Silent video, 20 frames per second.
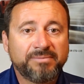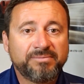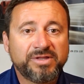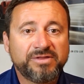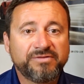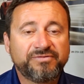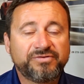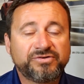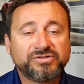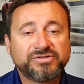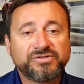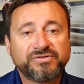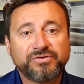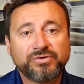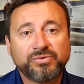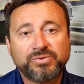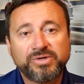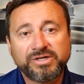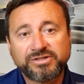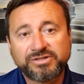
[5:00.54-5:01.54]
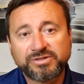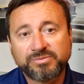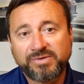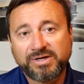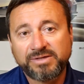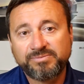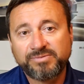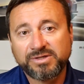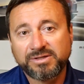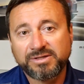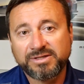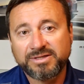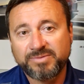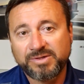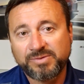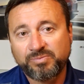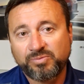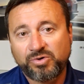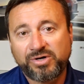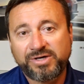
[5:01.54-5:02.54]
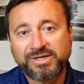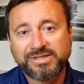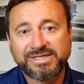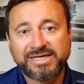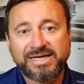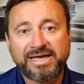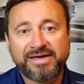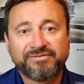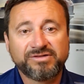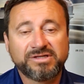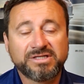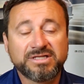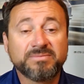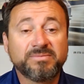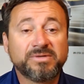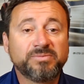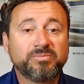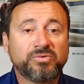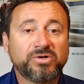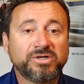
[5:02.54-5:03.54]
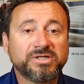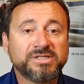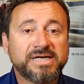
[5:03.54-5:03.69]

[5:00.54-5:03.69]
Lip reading: In the first few weeks, it might be a little bit more as I have a little bit more